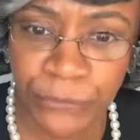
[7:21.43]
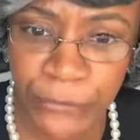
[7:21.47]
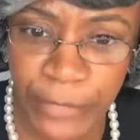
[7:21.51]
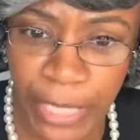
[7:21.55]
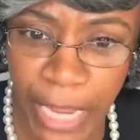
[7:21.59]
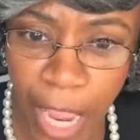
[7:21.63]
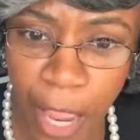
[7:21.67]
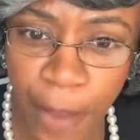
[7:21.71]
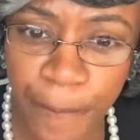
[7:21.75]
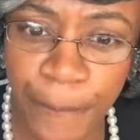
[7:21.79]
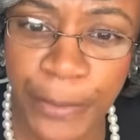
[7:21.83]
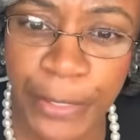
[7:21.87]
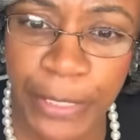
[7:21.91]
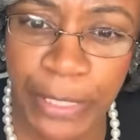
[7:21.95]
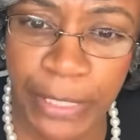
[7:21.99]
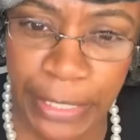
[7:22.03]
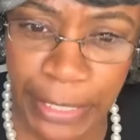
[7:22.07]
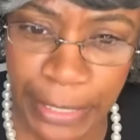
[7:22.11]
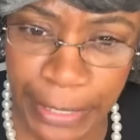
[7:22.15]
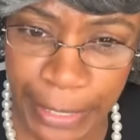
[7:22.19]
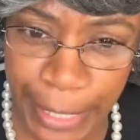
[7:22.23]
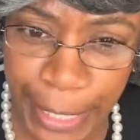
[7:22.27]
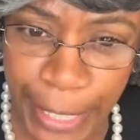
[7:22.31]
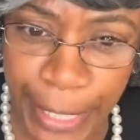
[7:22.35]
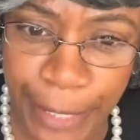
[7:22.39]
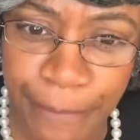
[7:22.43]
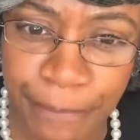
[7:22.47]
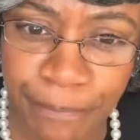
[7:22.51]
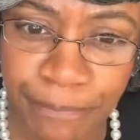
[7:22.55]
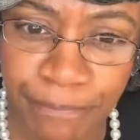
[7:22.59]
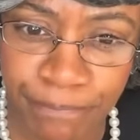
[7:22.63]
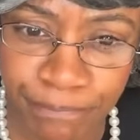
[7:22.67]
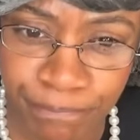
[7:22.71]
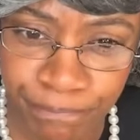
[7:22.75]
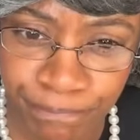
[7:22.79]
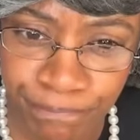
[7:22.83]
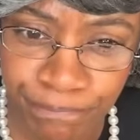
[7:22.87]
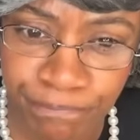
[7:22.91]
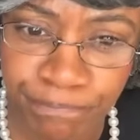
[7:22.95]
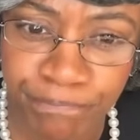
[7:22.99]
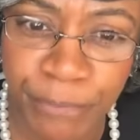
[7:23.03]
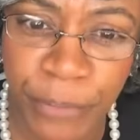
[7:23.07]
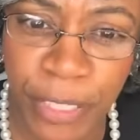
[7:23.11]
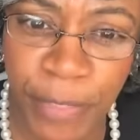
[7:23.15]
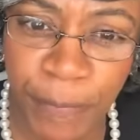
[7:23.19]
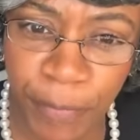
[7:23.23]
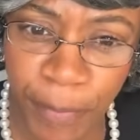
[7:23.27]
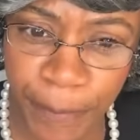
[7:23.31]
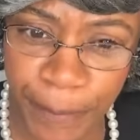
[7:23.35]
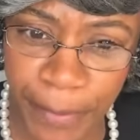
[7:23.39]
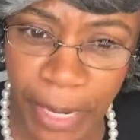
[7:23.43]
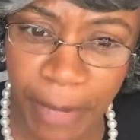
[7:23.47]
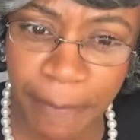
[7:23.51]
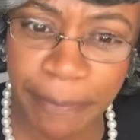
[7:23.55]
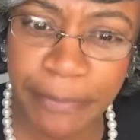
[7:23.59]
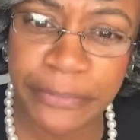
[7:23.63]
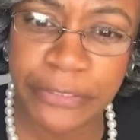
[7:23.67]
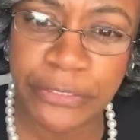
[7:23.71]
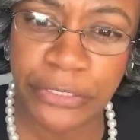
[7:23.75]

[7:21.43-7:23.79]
Y'all put it in there. People bump